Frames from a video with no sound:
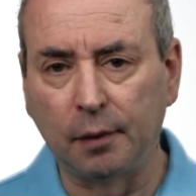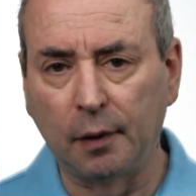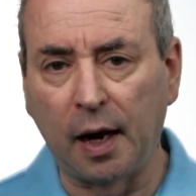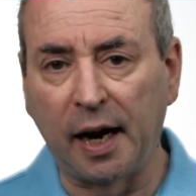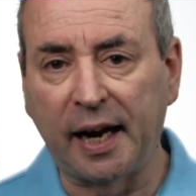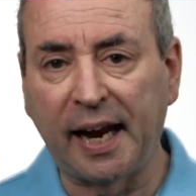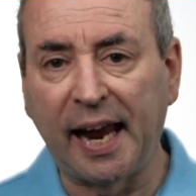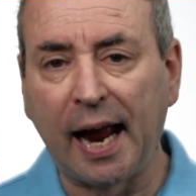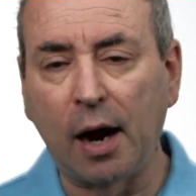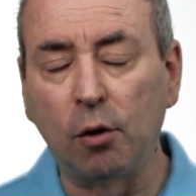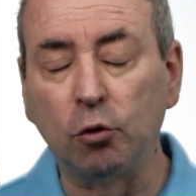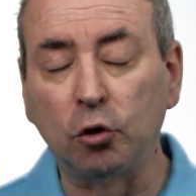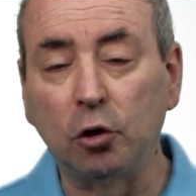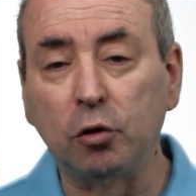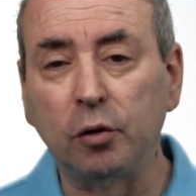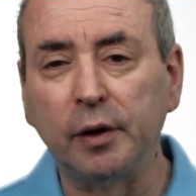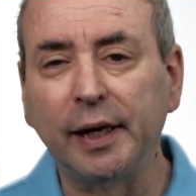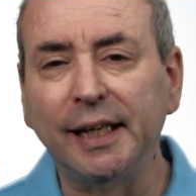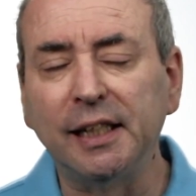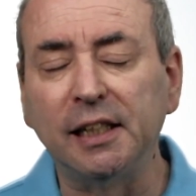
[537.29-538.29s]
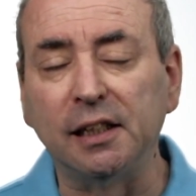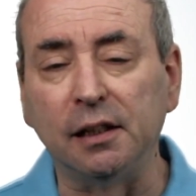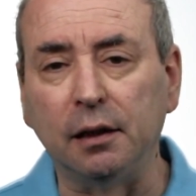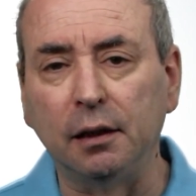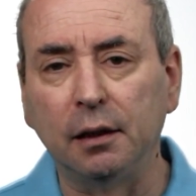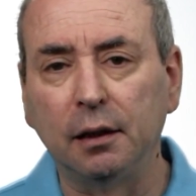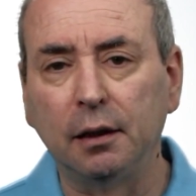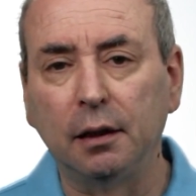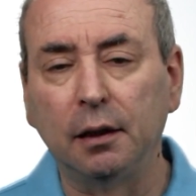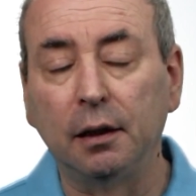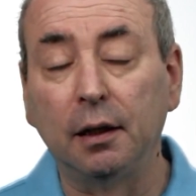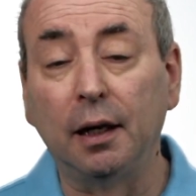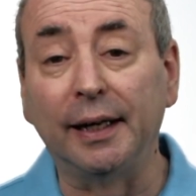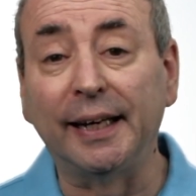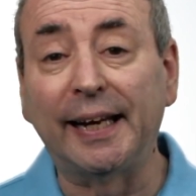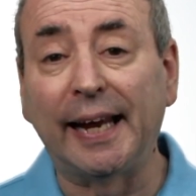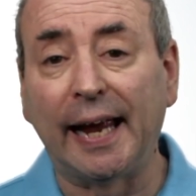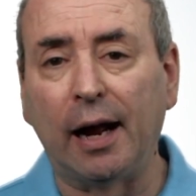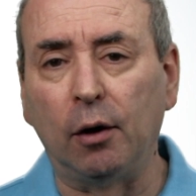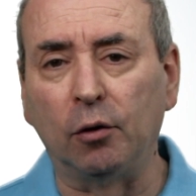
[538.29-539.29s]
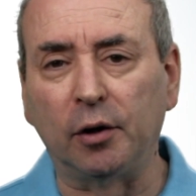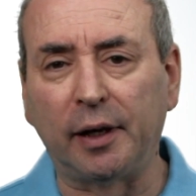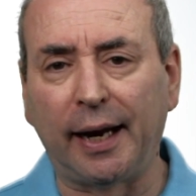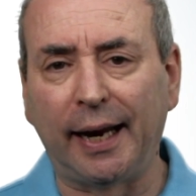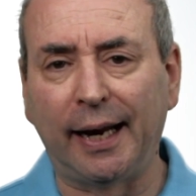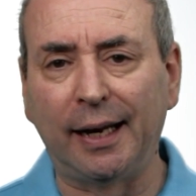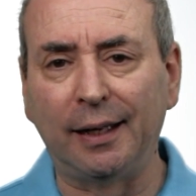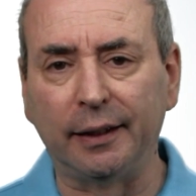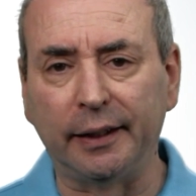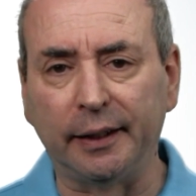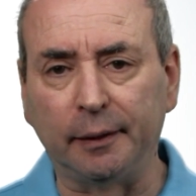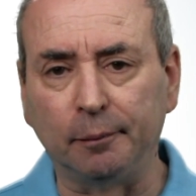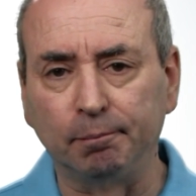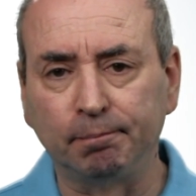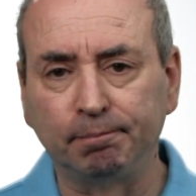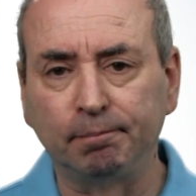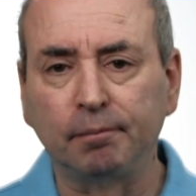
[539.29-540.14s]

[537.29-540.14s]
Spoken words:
account creation and account handling,